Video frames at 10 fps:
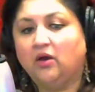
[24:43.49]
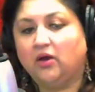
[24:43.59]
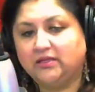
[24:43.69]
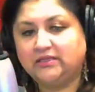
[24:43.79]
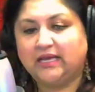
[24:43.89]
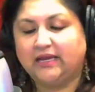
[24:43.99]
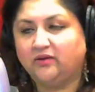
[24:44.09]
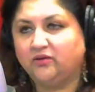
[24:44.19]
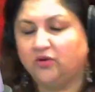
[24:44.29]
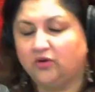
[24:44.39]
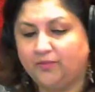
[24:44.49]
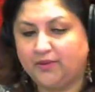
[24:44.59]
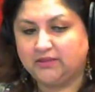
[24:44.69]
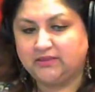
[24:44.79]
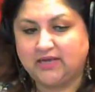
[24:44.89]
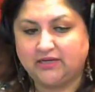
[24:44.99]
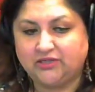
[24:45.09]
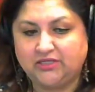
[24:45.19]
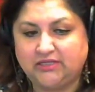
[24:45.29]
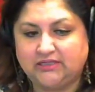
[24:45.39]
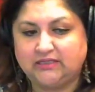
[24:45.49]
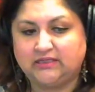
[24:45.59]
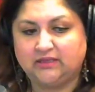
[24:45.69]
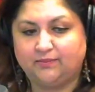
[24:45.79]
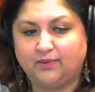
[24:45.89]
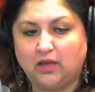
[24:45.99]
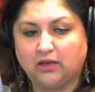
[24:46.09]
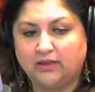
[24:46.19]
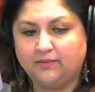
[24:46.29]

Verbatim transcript: on Sino European strategy since the bloc